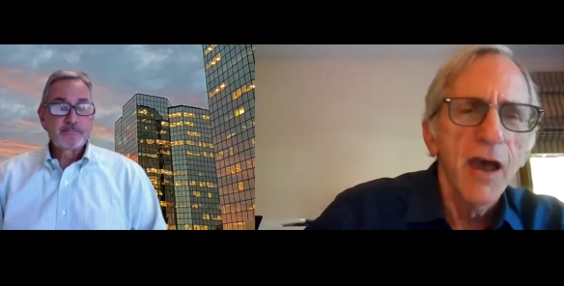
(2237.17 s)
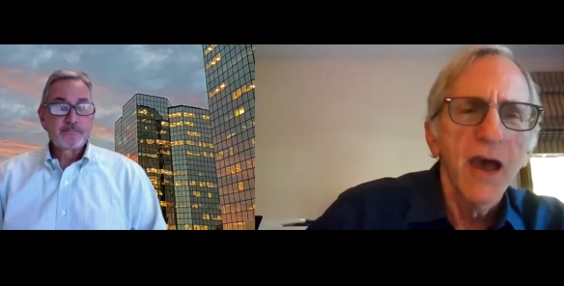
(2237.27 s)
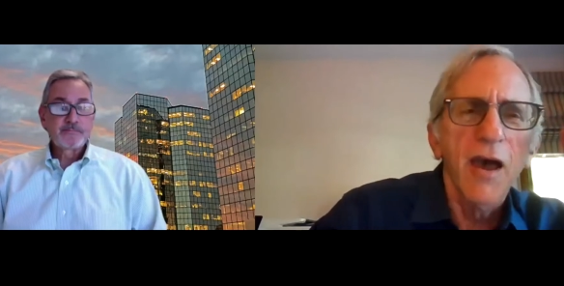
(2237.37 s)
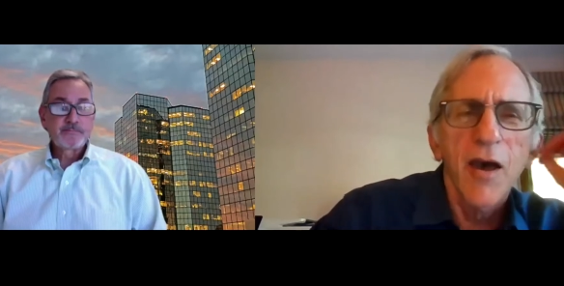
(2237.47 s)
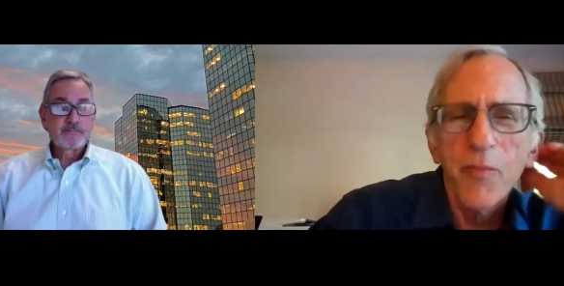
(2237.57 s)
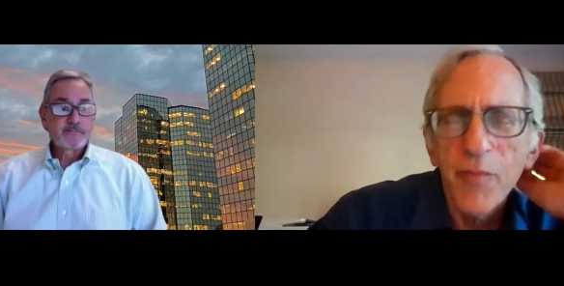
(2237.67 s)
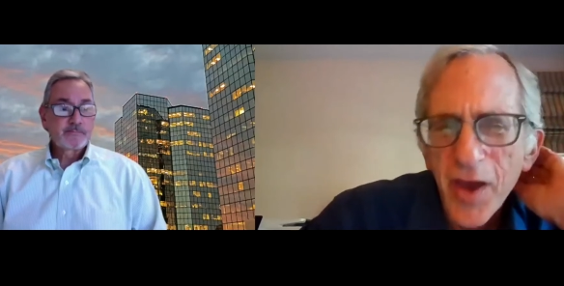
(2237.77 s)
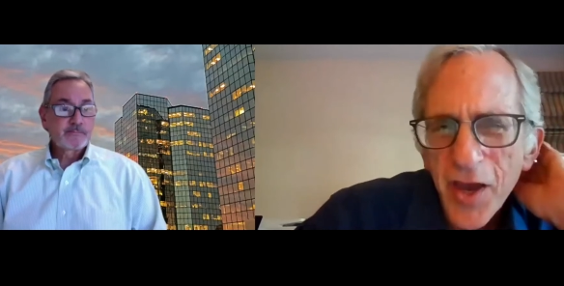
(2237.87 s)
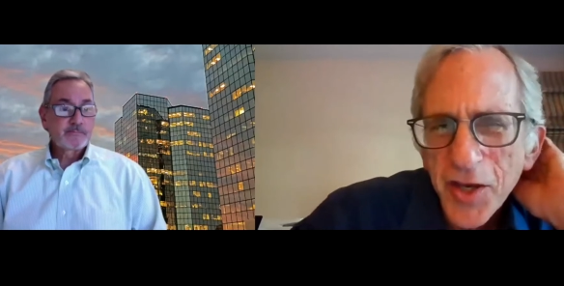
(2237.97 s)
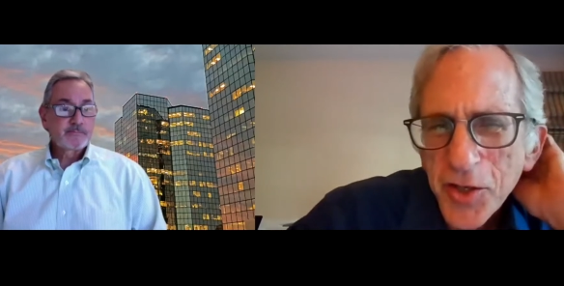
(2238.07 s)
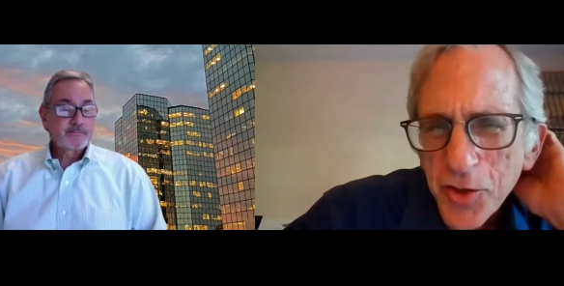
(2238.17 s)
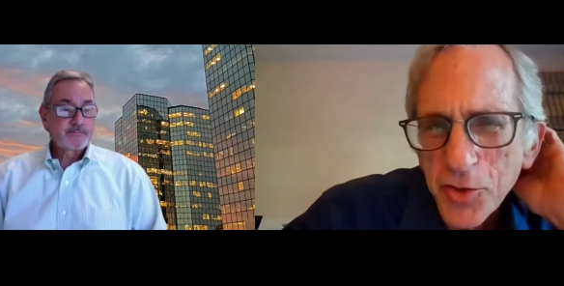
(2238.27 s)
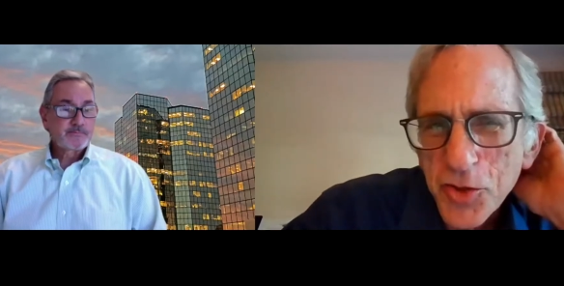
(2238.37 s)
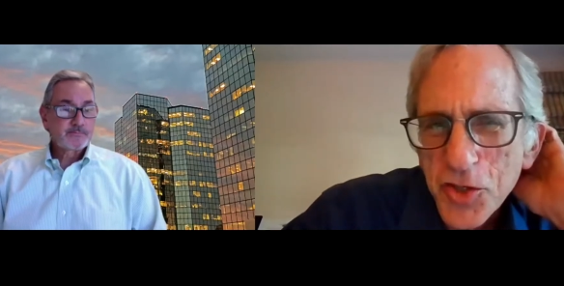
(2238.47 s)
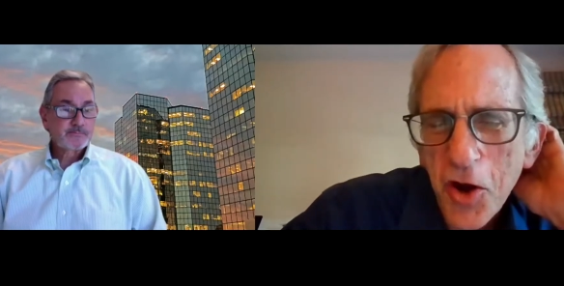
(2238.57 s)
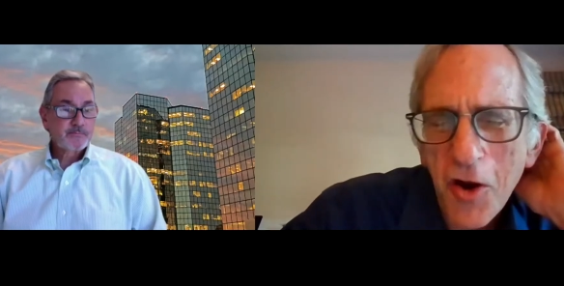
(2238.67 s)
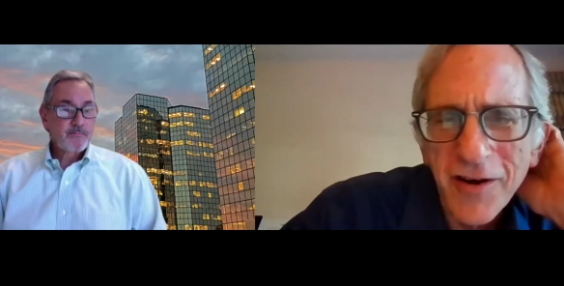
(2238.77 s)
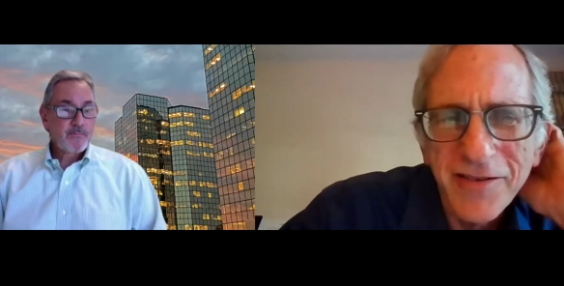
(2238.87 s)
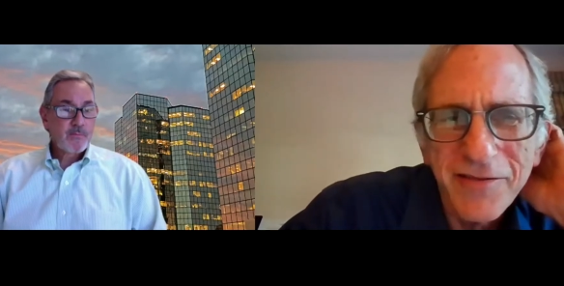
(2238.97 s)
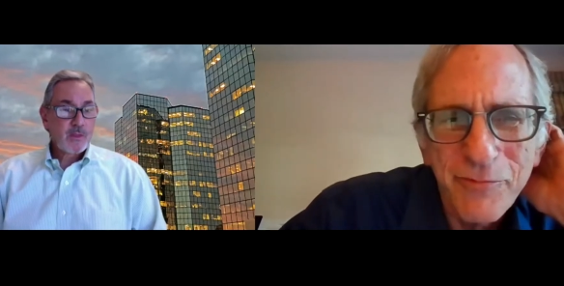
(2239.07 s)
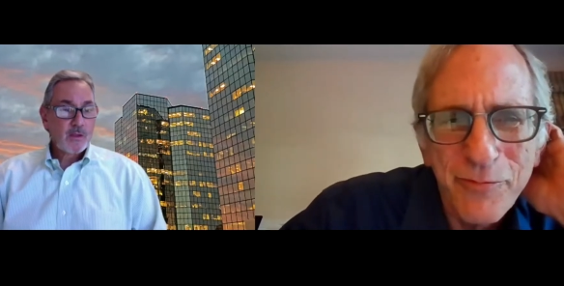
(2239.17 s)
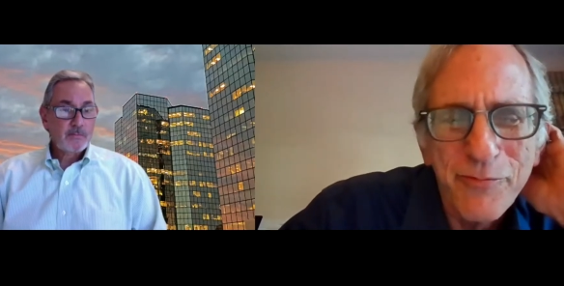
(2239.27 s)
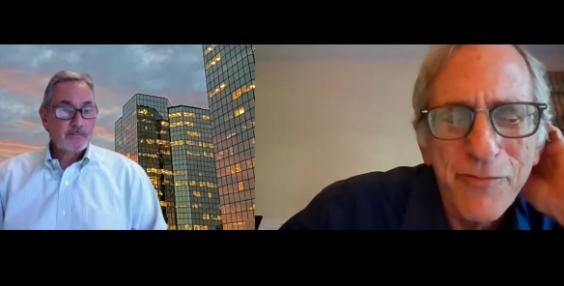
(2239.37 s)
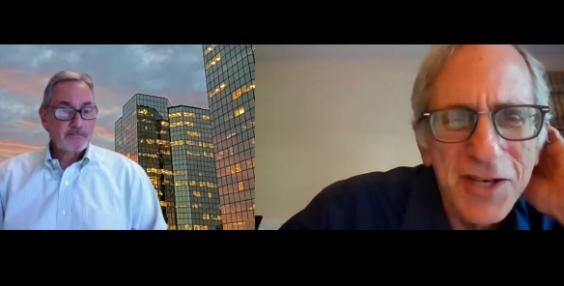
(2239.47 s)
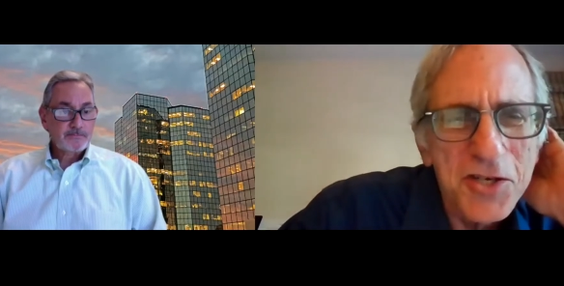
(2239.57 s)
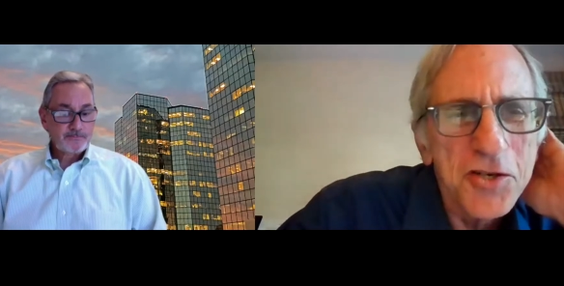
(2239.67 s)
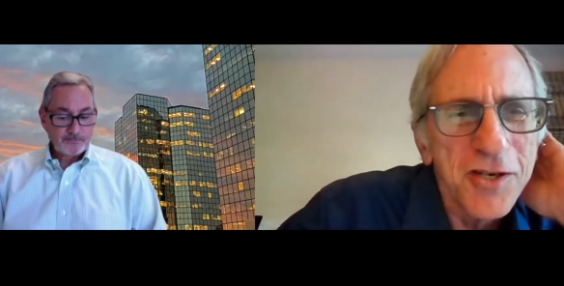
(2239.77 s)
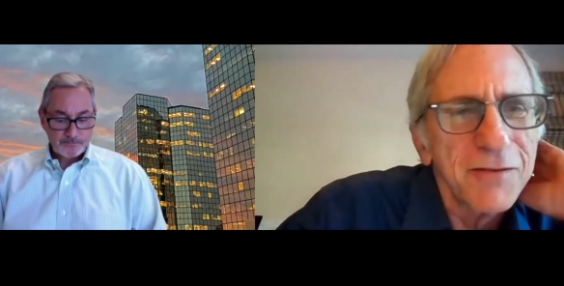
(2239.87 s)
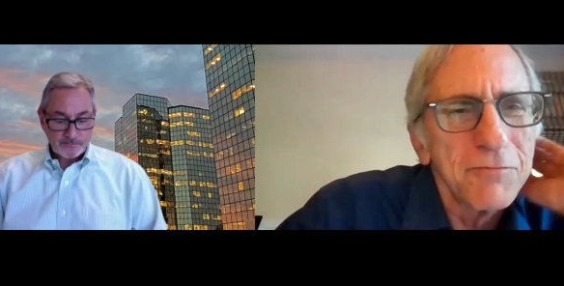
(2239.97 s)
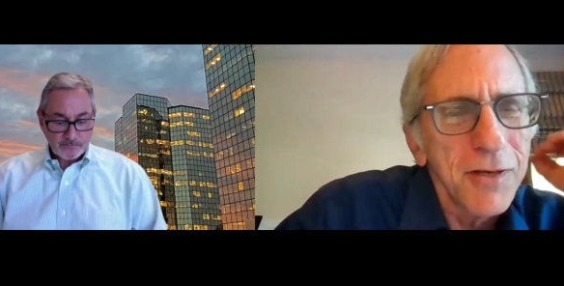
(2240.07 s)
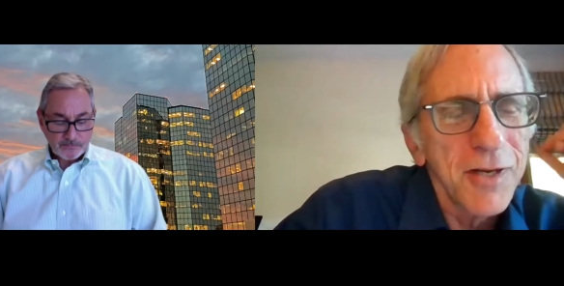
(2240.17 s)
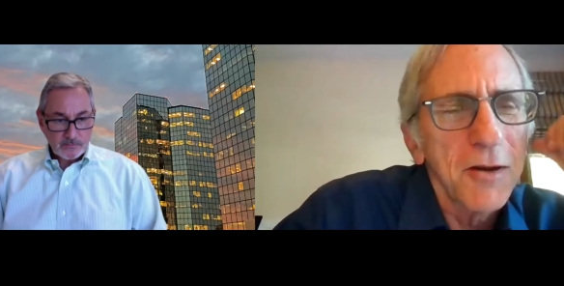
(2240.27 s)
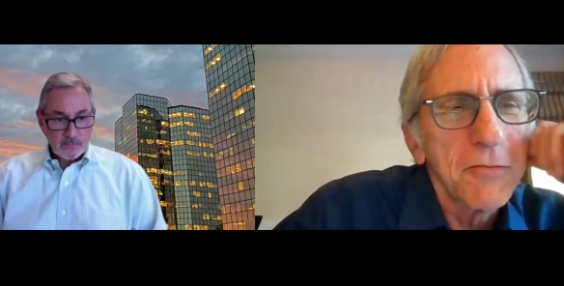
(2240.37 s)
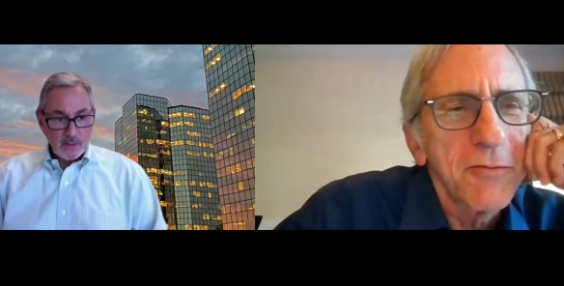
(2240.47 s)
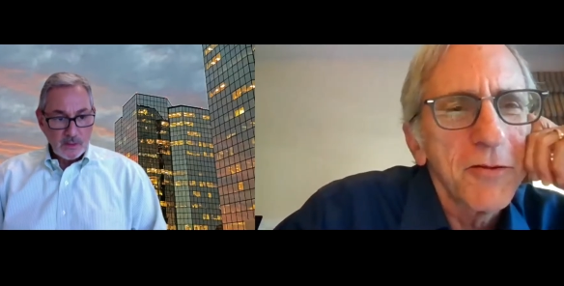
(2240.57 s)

Speaker 1: Um, you know, you started mentioning, you know,